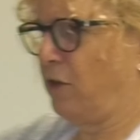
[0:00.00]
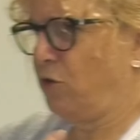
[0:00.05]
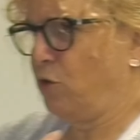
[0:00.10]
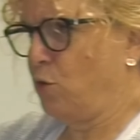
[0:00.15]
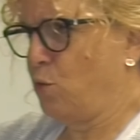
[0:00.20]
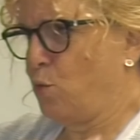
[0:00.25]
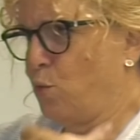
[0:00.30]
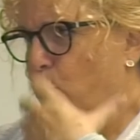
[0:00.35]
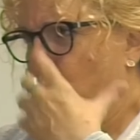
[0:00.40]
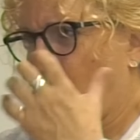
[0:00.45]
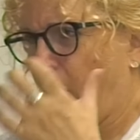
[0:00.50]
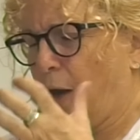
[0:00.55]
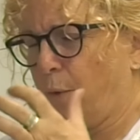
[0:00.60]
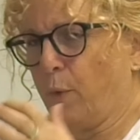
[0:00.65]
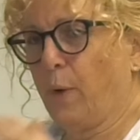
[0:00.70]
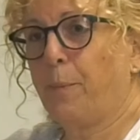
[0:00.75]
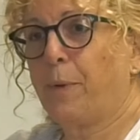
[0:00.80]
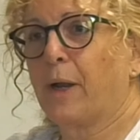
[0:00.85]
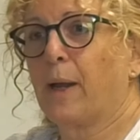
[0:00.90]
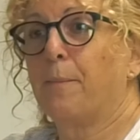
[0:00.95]
do
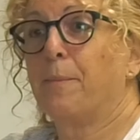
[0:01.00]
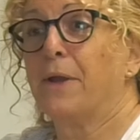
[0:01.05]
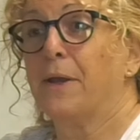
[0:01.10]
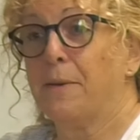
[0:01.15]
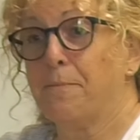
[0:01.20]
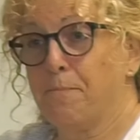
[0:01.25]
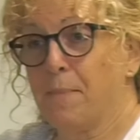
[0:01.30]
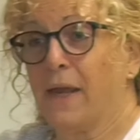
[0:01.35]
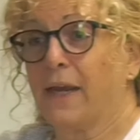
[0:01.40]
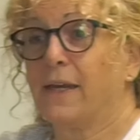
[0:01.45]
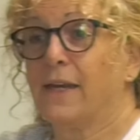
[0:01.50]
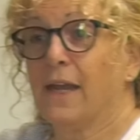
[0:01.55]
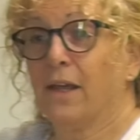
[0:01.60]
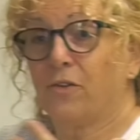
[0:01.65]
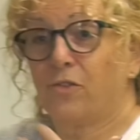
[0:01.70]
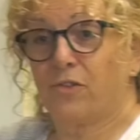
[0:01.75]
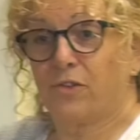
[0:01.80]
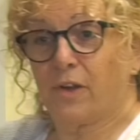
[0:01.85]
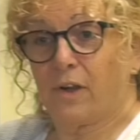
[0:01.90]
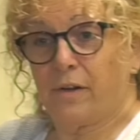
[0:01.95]
rip it up and make
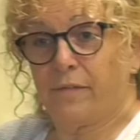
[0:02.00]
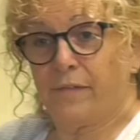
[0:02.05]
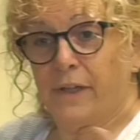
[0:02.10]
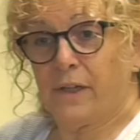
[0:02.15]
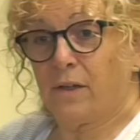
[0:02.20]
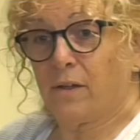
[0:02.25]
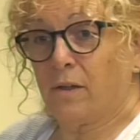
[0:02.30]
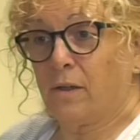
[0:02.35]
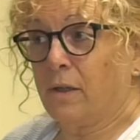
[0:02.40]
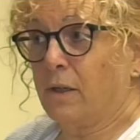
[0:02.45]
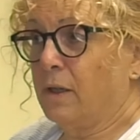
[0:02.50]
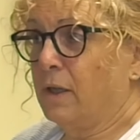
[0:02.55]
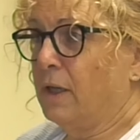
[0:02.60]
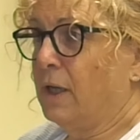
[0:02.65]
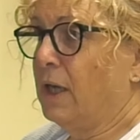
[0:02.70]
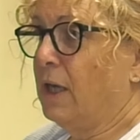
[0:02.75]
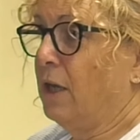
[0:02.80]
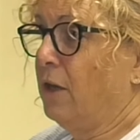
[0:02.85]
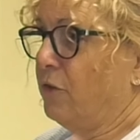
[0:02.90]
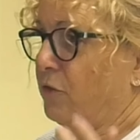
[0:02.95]
nests out of it.
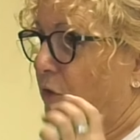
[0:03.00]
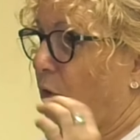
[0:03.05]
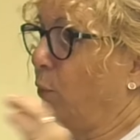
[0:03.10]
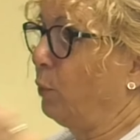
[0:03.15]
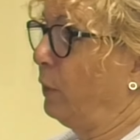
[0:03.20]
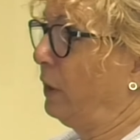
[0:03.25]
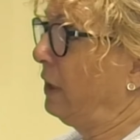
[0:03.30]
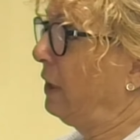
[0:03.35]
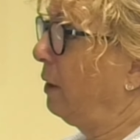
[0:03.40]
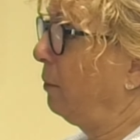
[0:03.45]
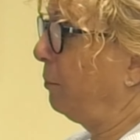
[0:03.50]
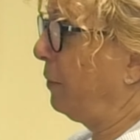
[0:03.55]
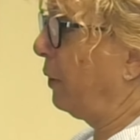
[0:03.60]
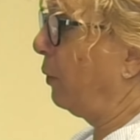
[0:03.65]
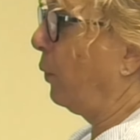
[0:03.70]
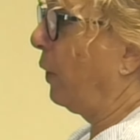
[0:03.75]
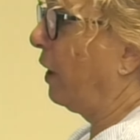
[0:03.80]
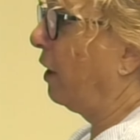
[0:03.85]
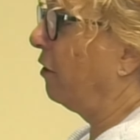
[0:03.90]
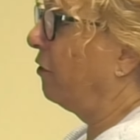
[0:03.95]
So really
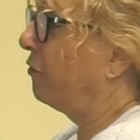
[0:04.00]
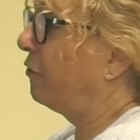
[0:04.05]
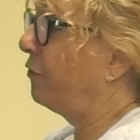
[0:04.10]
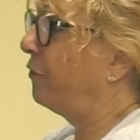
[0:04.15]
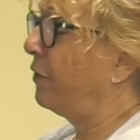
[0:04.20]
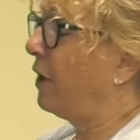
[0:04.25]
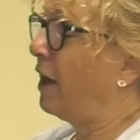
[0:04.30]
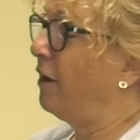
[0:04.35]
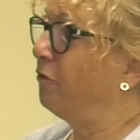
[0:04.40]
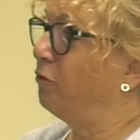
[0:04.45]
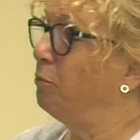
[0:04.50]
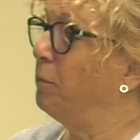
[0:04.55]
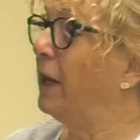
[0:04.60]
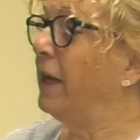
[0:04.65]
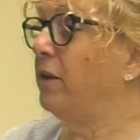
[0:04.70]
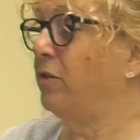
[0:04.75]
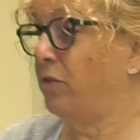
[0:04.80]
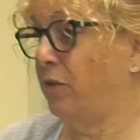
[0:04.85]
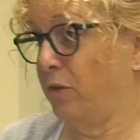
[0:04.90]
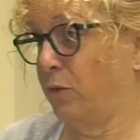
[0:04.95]
beware of
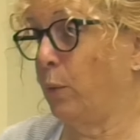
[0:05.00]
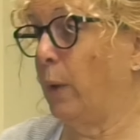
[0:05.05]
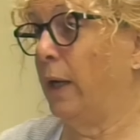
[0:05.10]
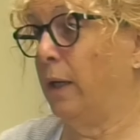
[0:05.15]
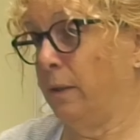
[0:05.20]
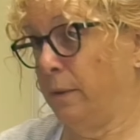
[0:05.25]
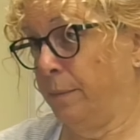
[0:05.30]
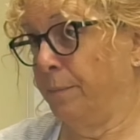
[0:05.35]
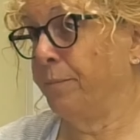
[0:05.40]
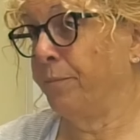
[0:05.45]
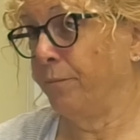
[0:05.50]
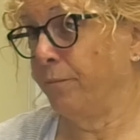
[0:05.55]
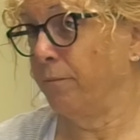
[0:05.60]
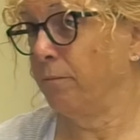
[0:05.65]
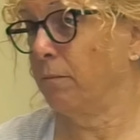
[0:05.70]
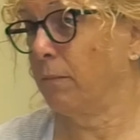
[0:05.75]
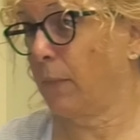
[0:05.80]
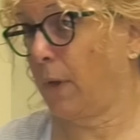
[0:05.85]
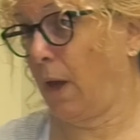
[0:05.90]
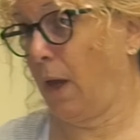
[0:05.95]
mice as well,
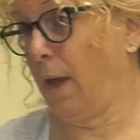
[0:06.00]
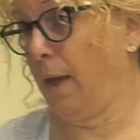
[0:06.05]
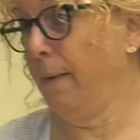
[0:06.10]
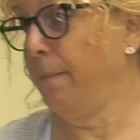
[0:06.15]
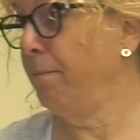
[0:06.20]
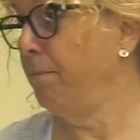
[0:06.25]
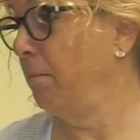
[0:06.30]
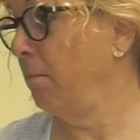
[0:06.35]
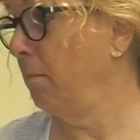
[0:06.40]
okay?